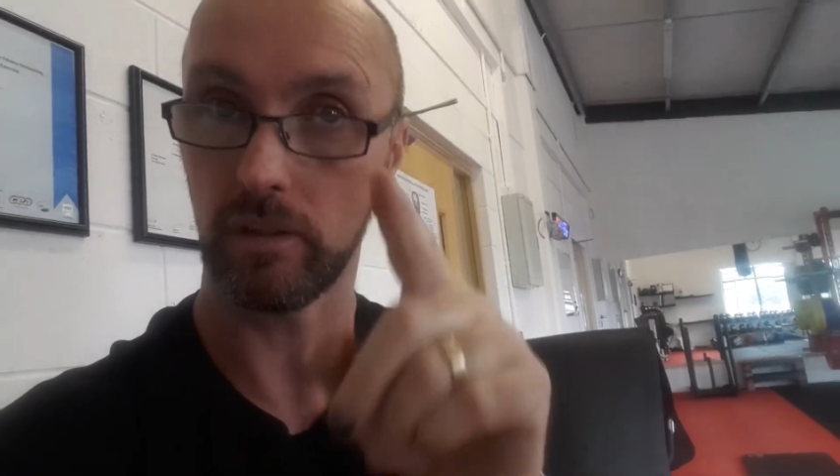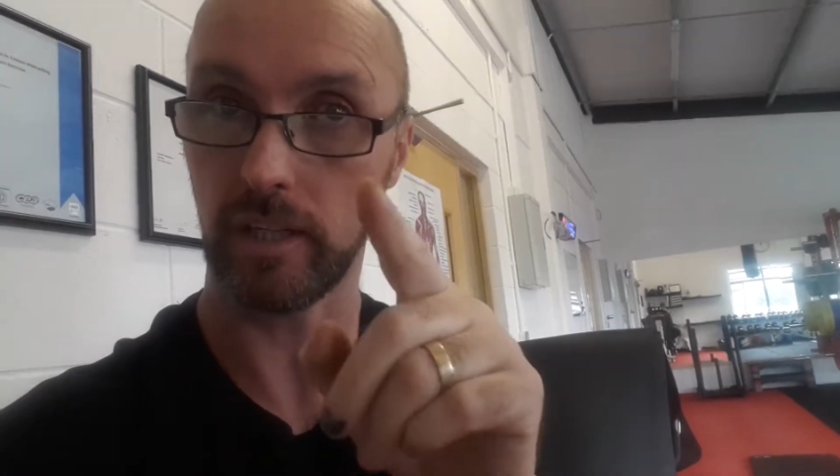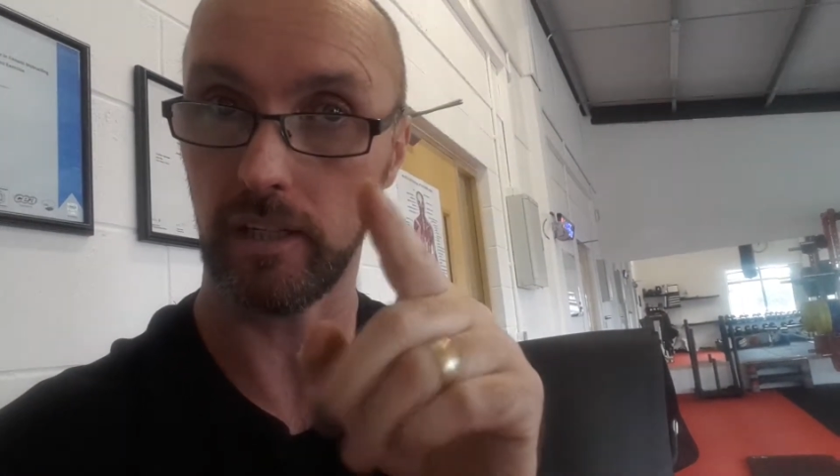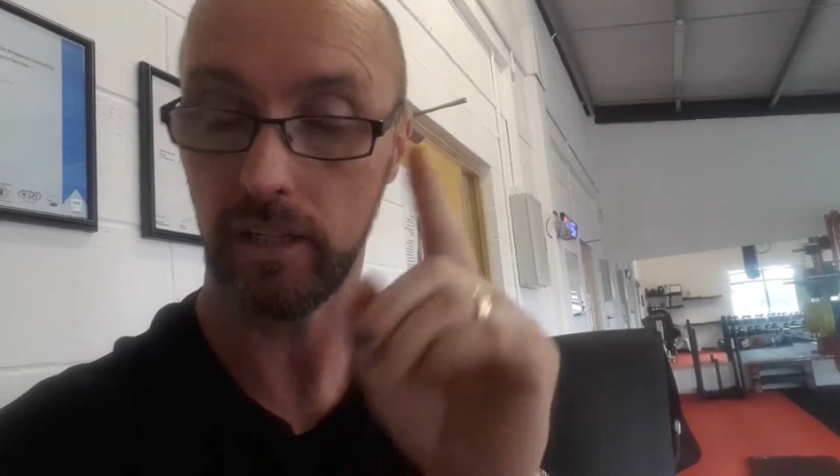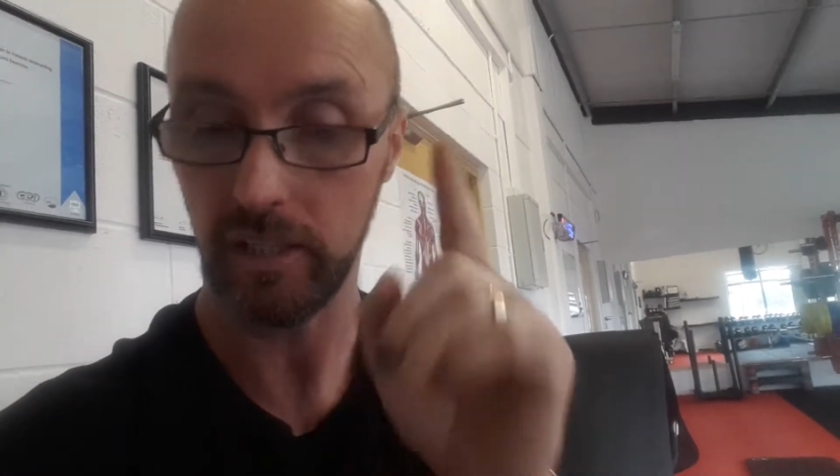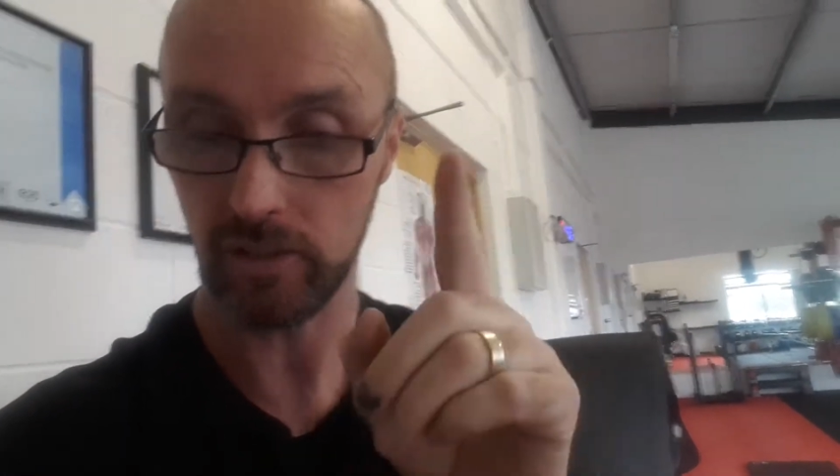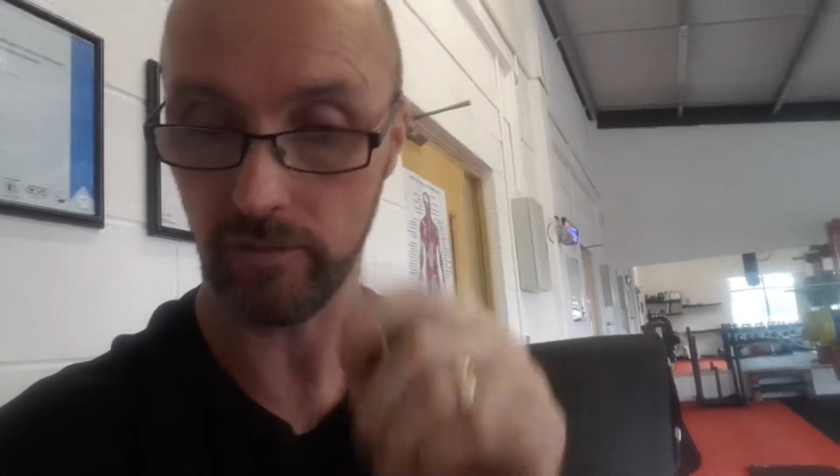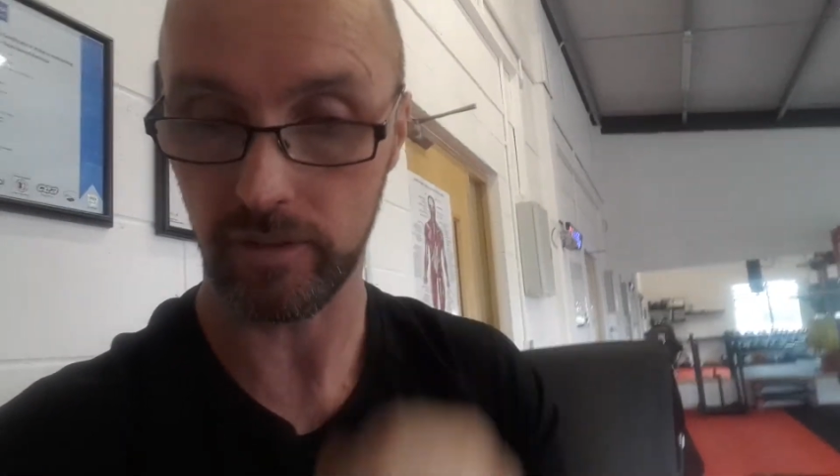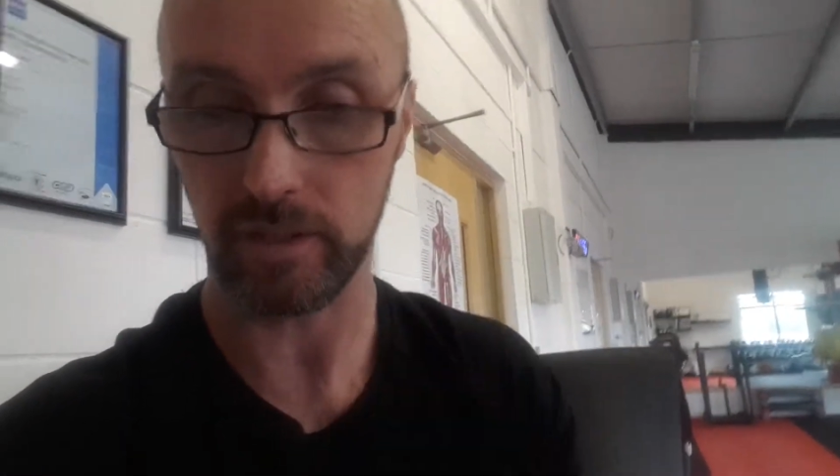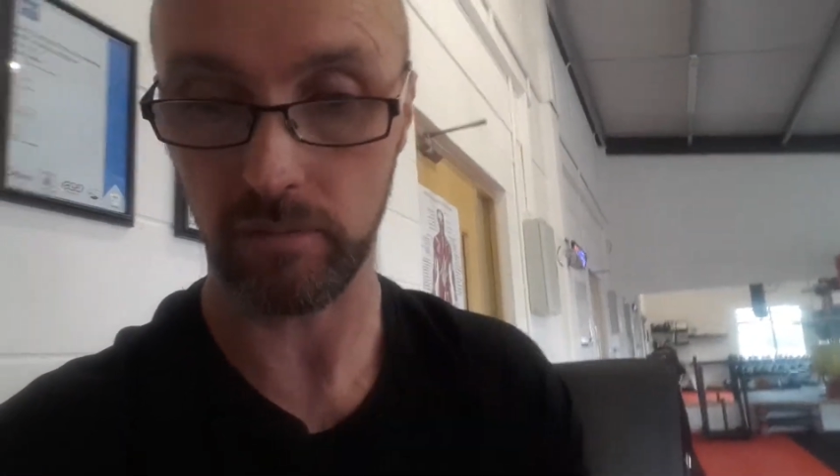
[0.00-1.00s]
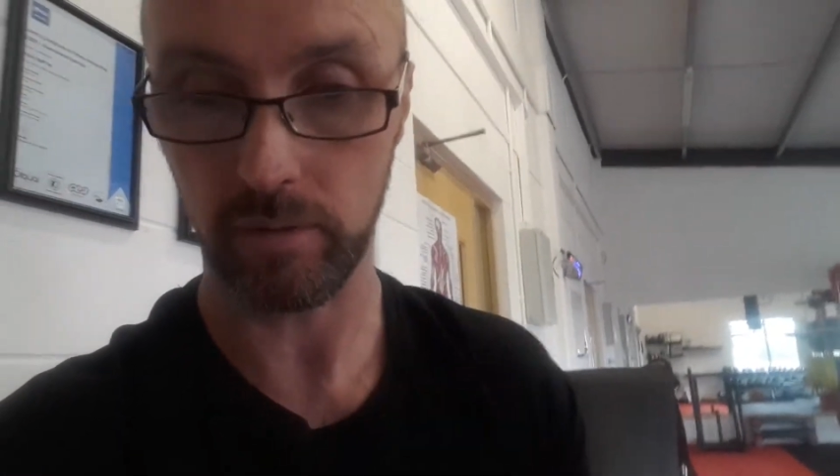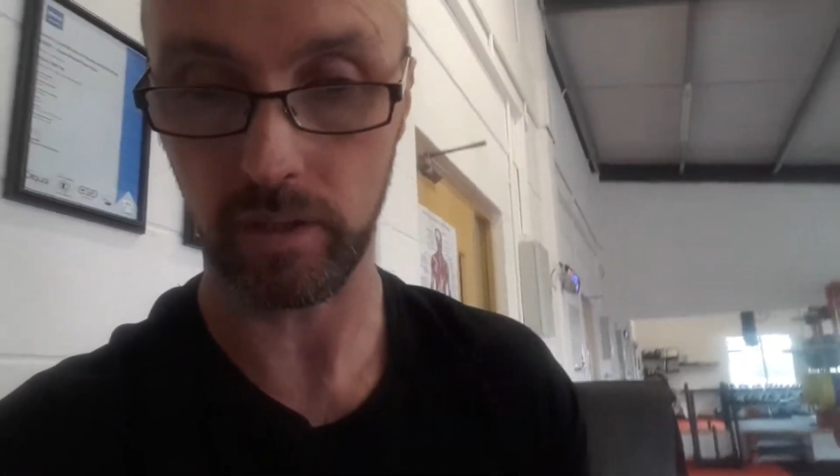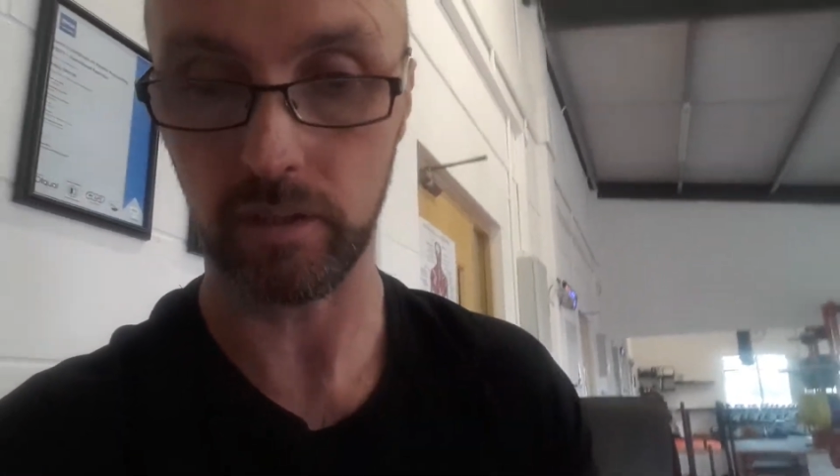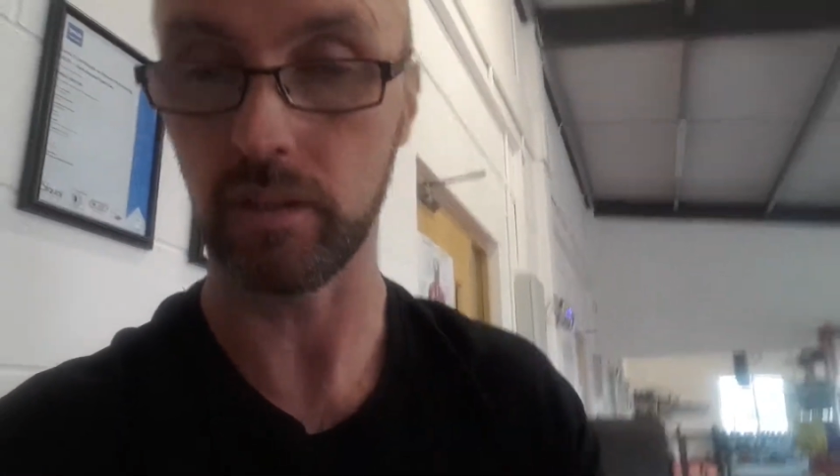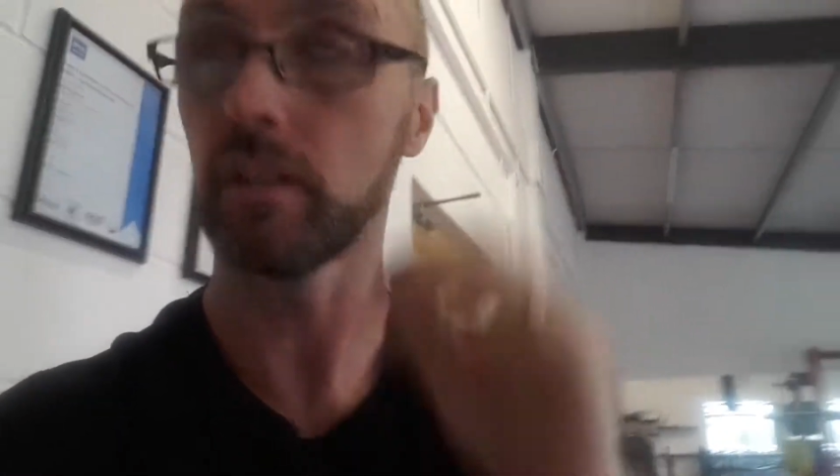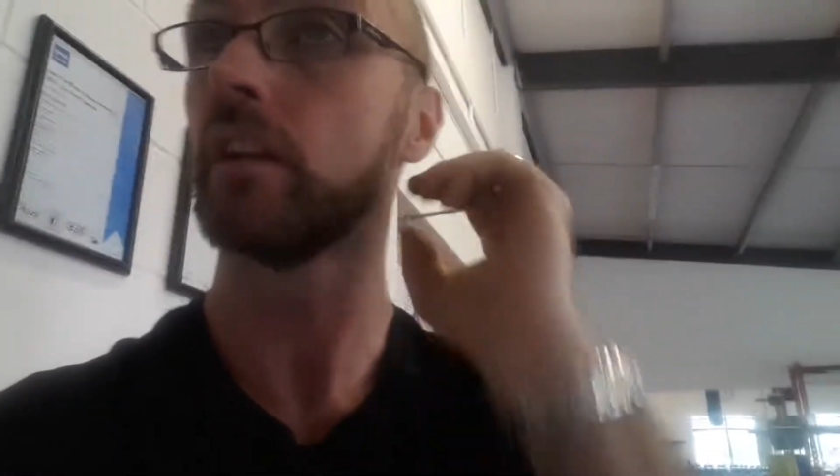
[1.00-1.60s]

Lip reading: Okay, each and every single one of you.